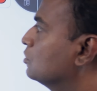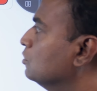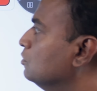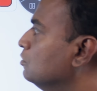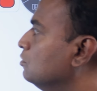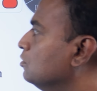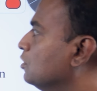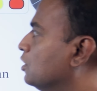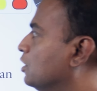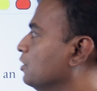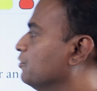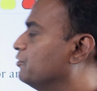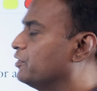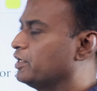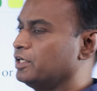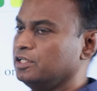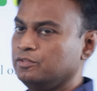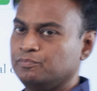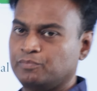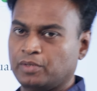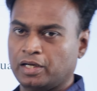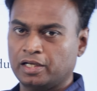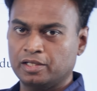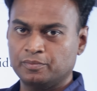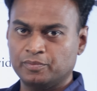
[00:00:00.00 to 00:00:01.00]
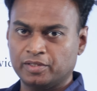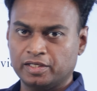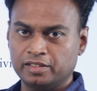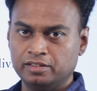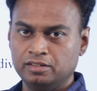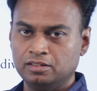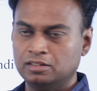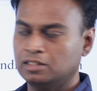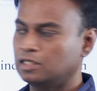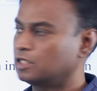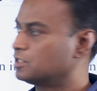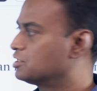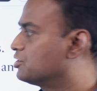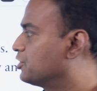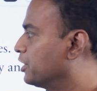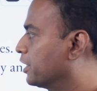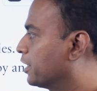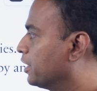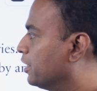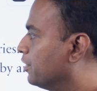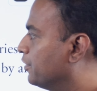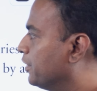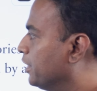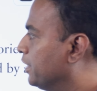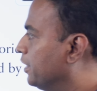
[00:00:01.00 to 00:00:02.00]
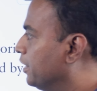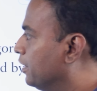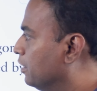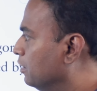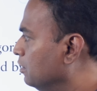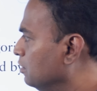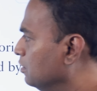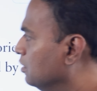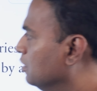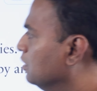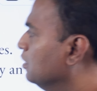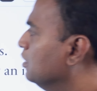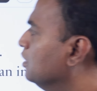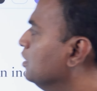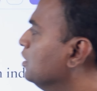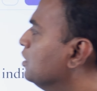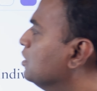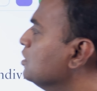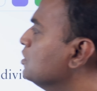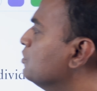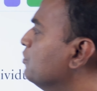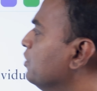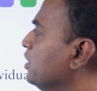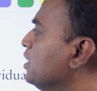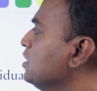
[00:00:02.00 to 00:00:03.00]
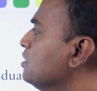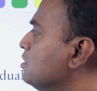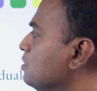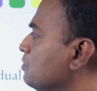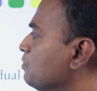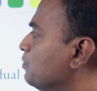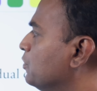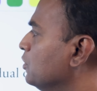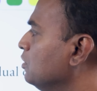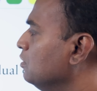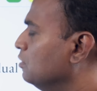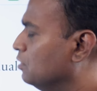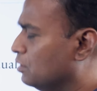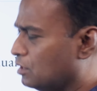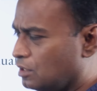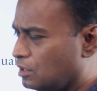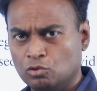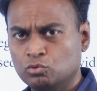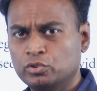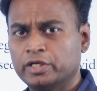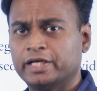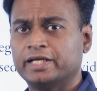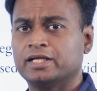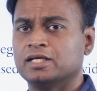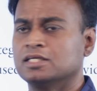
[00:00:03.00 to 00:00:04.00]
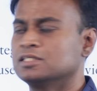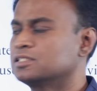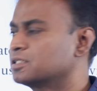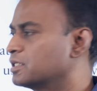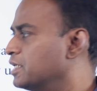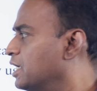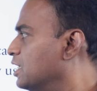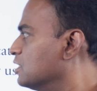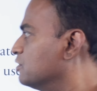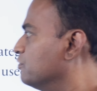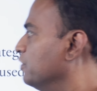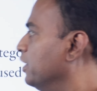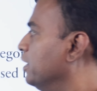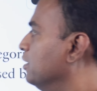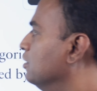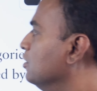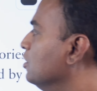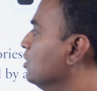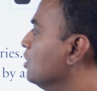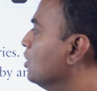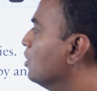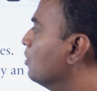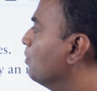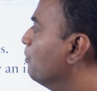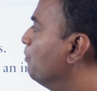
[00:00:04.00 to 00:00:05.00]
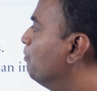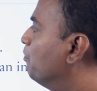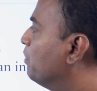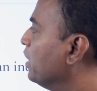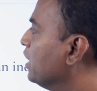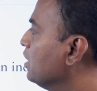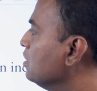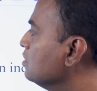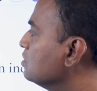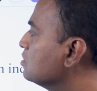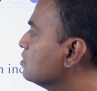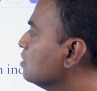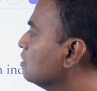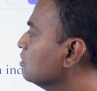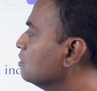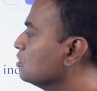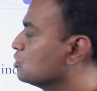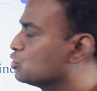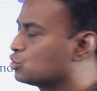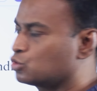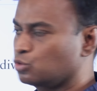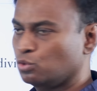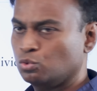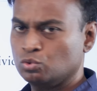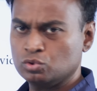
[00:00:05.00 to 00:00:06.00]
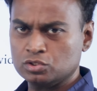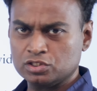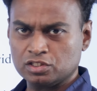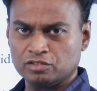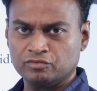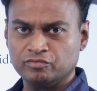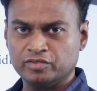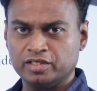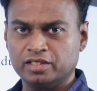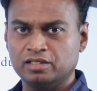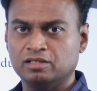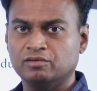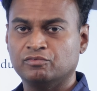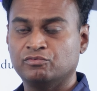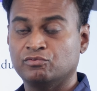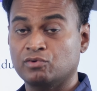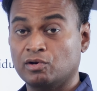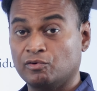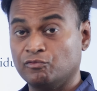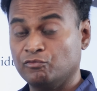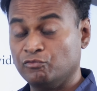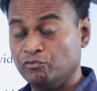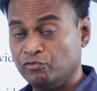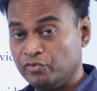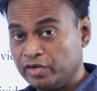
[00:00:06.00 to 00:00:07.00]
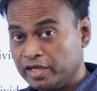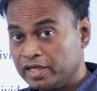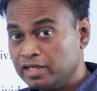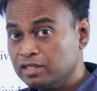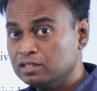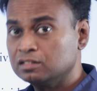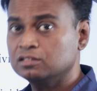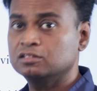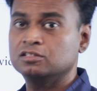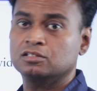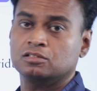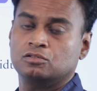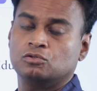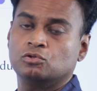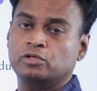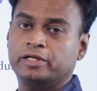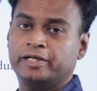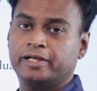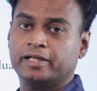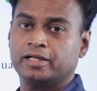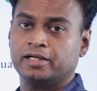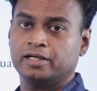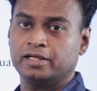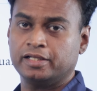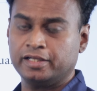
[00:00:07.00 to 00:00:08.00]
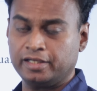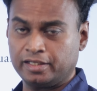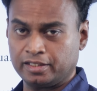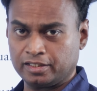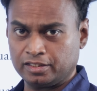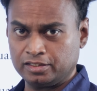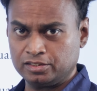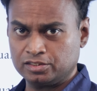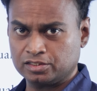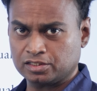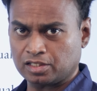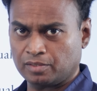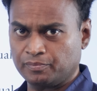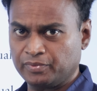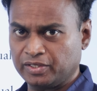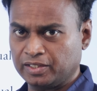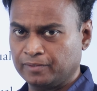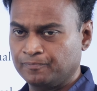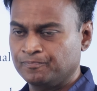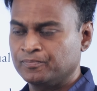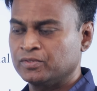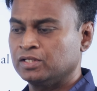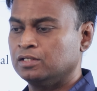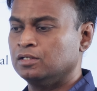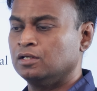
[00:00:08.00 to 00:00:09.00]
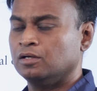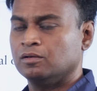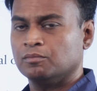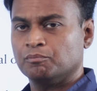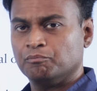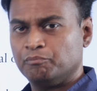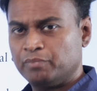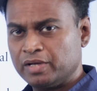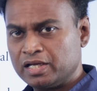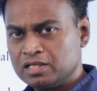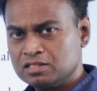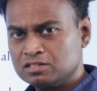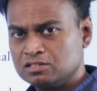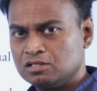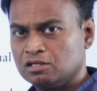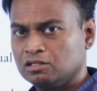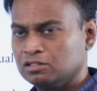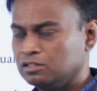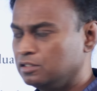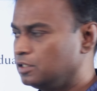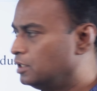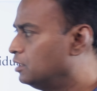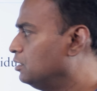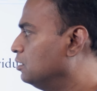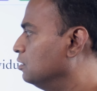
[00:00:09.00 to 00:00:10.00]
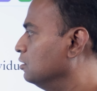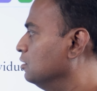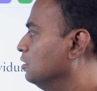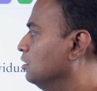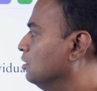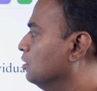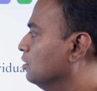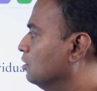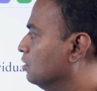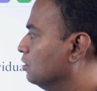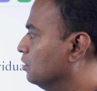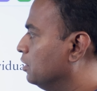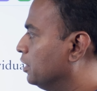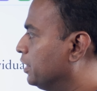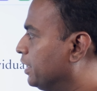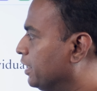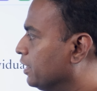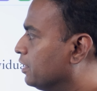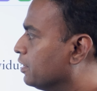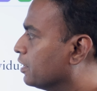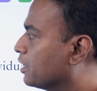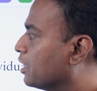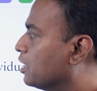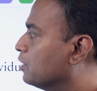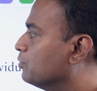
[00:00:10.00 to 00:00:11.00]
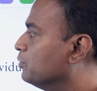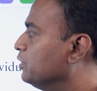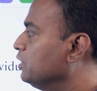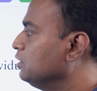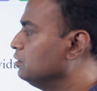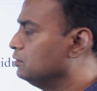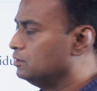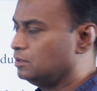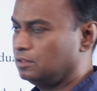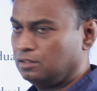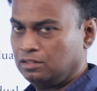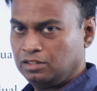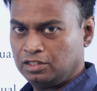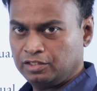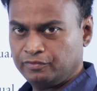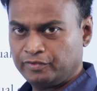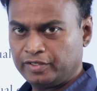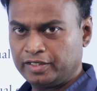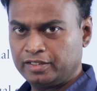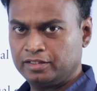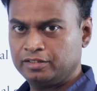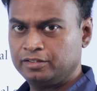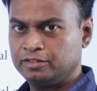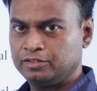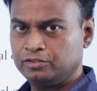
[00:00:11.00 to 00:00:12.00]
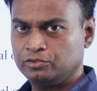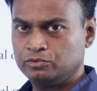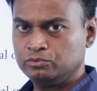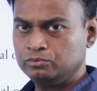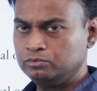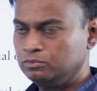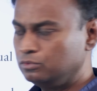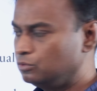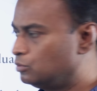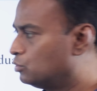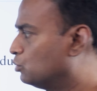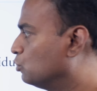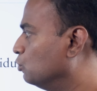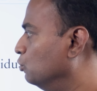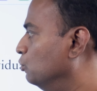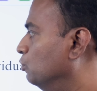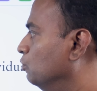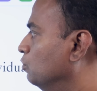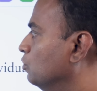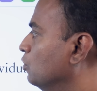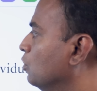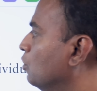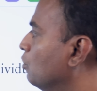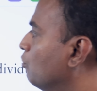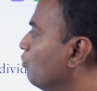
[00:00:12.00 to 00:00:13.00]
So define primary and secondary data. It is very simple. How data is classified based on the source of data, from where the data is coming. Based on that, the data can be divided into two.